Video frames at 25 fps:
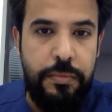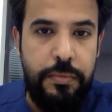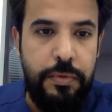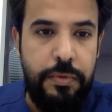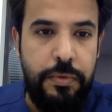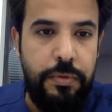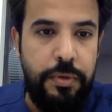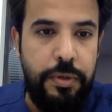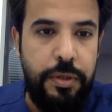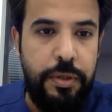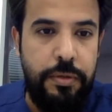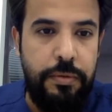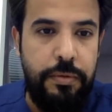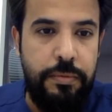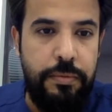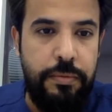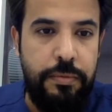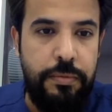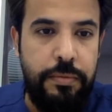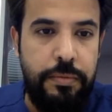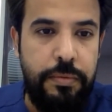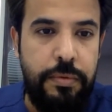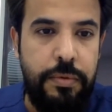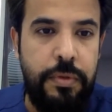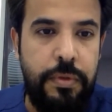Okay.
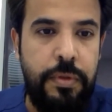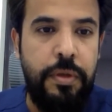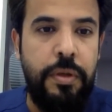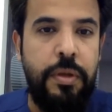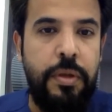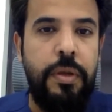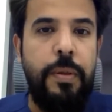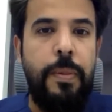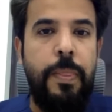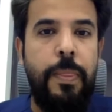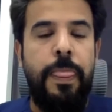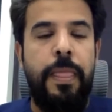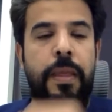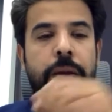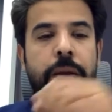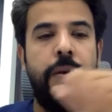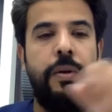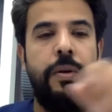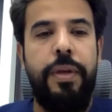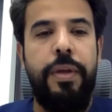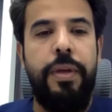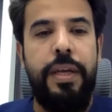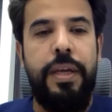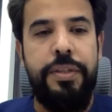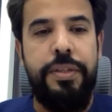
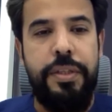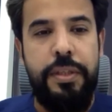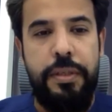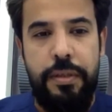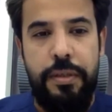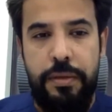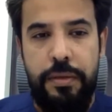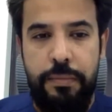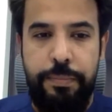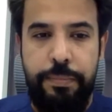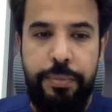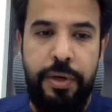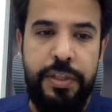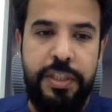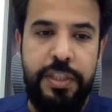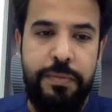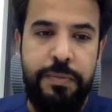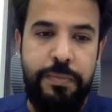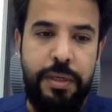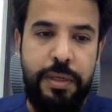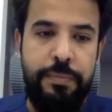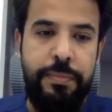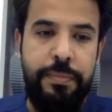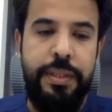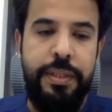Location:
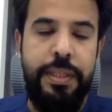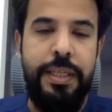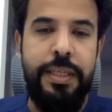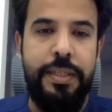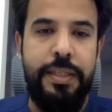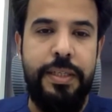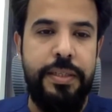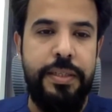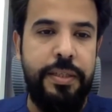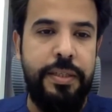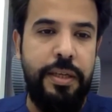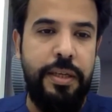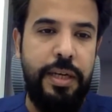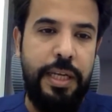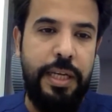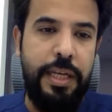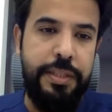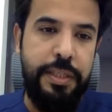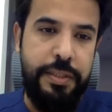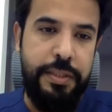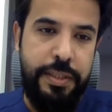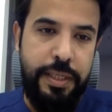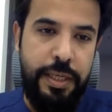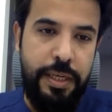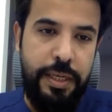proximal, middle, distal. As
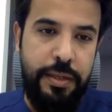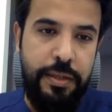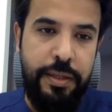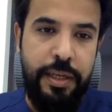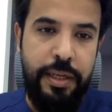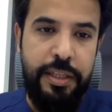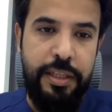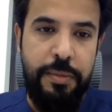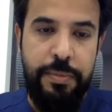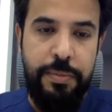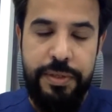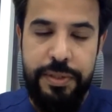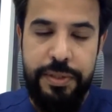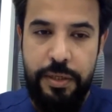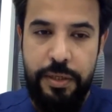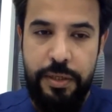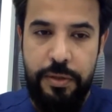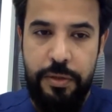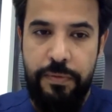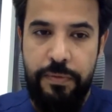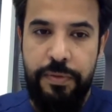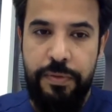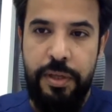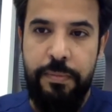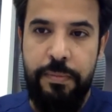I said, 90%
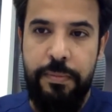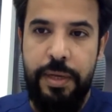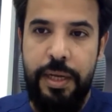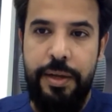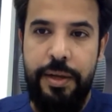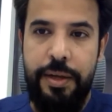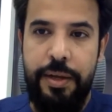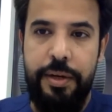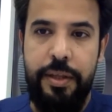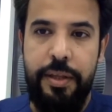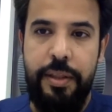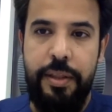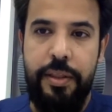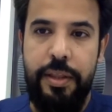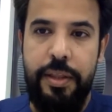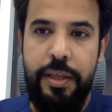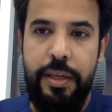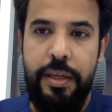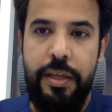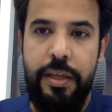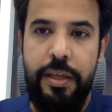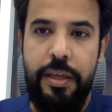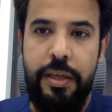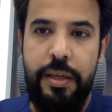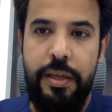of them are in
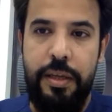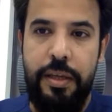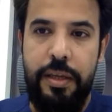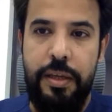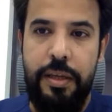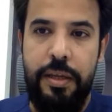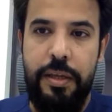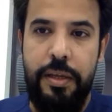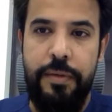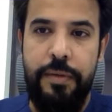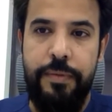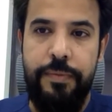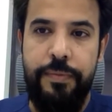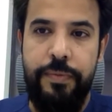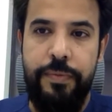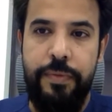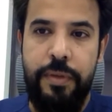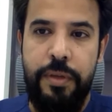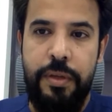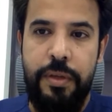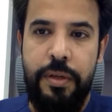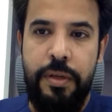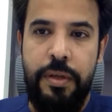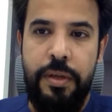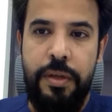the
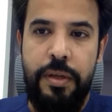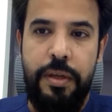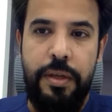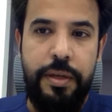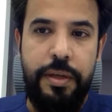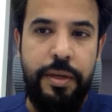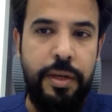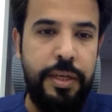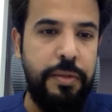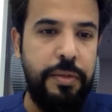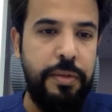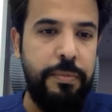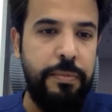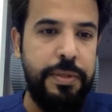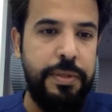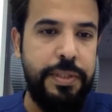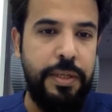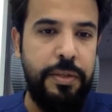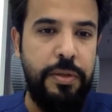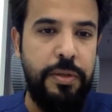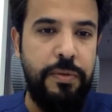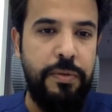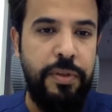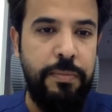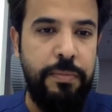
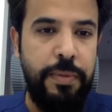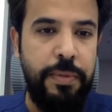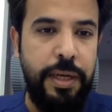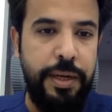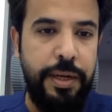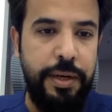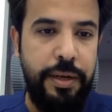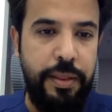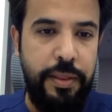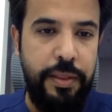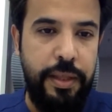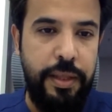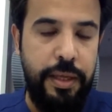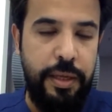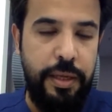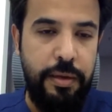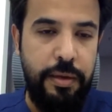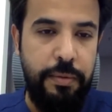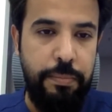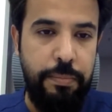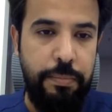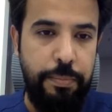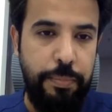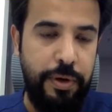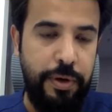90% of them are in
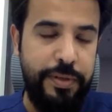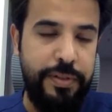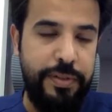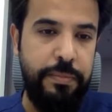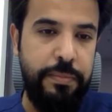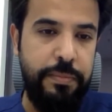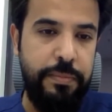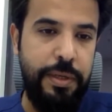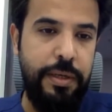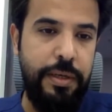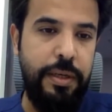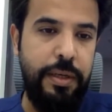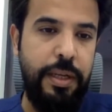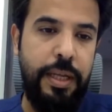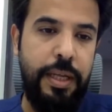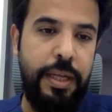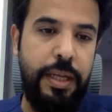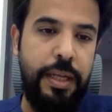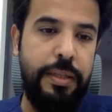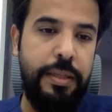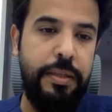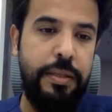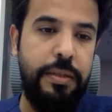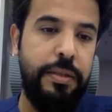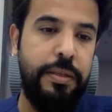the proximal,
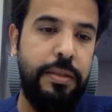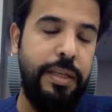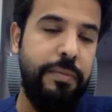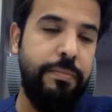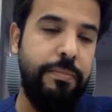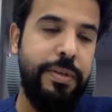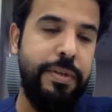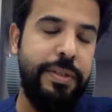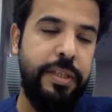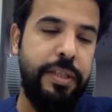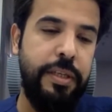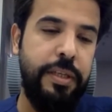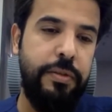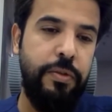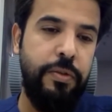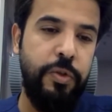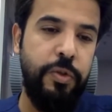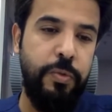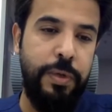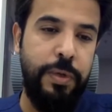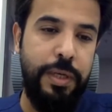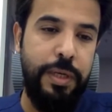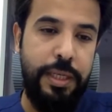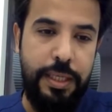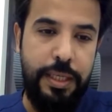and 10%
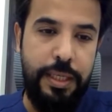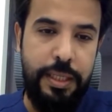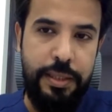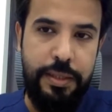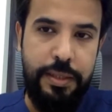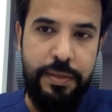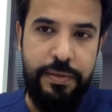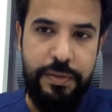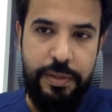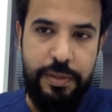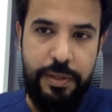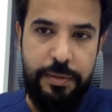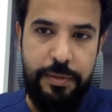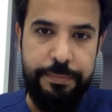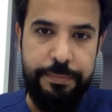usually in distal.